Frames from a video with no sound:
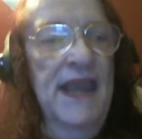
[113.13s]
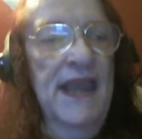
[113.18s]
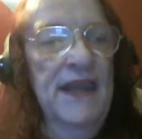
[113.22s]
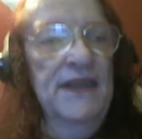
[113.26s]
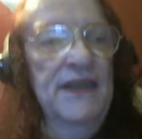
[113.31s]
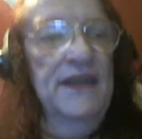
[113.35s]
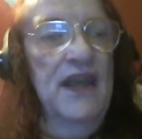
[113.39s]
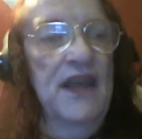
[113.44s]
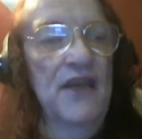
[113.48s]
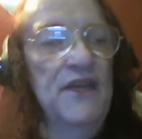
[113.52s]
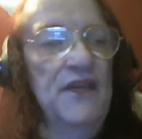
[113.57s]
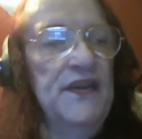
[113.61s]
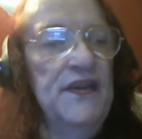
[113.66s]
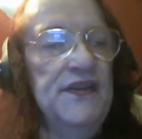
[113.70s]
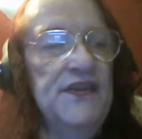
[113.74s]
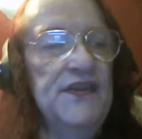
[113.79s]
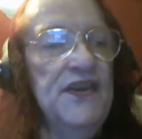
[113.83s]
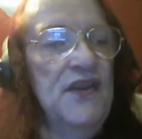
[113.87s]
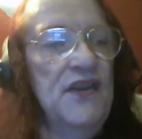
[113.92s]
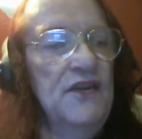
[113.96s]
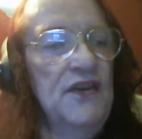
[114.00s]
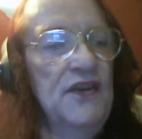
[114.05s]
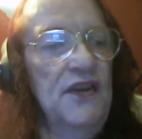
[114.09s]
Now, this
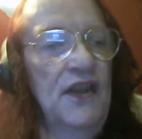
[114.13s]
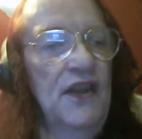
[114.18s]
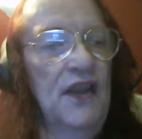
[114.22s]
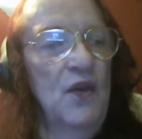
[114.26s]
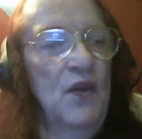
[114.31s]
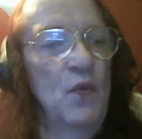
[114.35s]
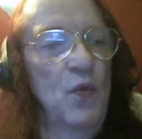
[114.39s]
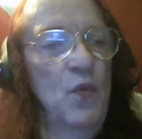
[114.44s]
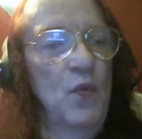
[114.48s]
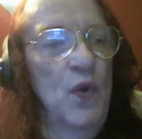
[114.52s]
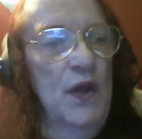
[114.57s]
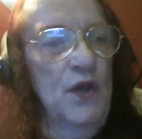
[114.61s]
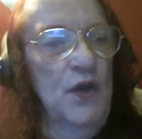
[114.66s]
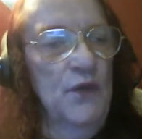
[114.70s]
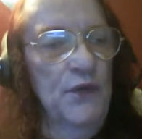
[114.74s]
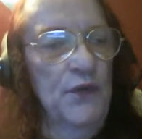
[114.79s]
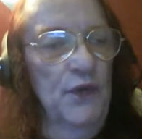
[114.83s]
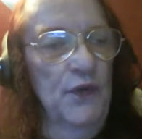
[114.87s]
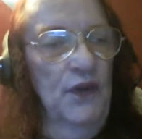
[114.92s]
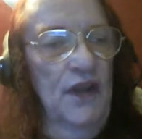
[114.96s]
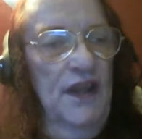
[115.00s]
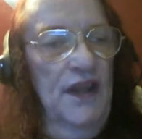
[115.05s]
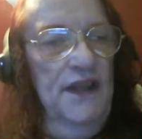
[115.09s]
sounded like a
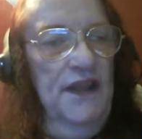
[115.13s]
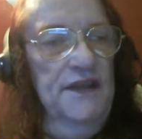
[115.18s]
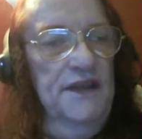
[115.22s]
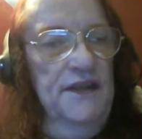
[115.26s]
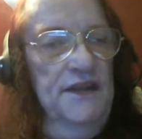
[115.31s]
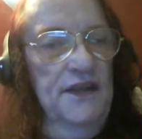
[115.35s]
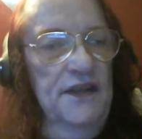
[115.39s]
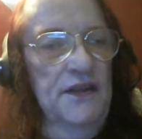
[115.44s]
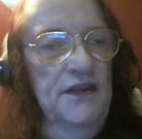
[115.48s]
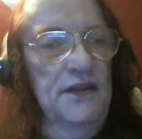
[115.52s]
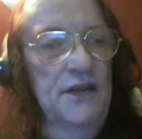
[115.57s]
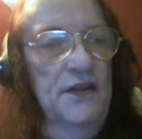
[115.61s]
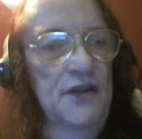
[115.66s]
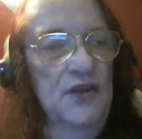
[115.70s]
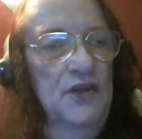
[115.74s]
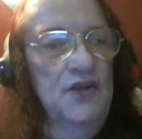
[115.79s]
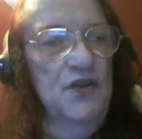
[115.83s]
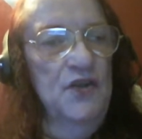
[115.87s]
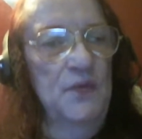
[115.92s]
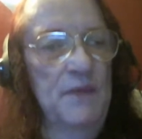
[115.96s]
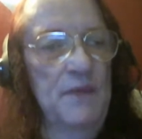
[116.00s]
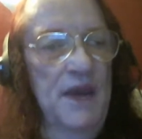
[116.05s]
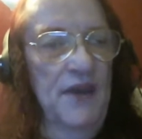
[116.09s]
wonderful idea
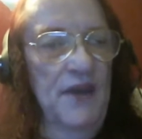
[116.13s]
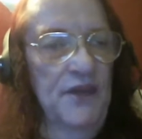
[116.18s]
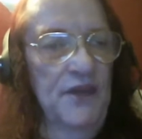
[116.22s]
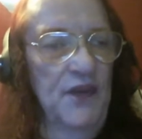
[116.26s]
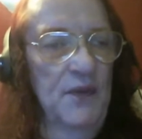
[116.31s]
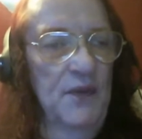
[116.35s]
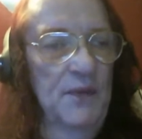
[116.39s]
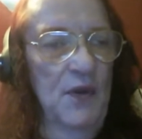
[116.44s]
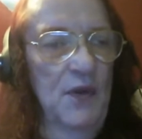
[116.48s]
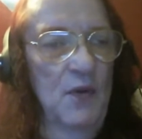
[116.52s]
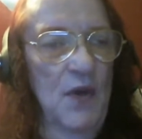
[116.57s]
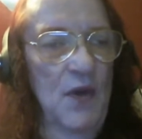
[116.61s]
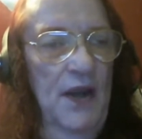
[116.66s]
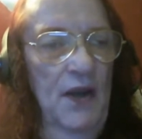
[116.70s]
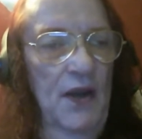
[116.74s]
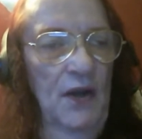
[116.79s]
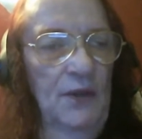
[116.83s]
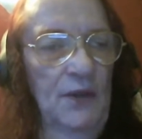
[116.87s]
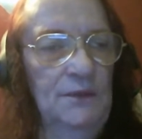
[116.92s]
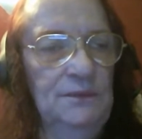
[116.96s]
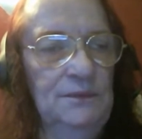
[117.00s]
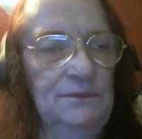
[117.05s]
to Matthew McGuire.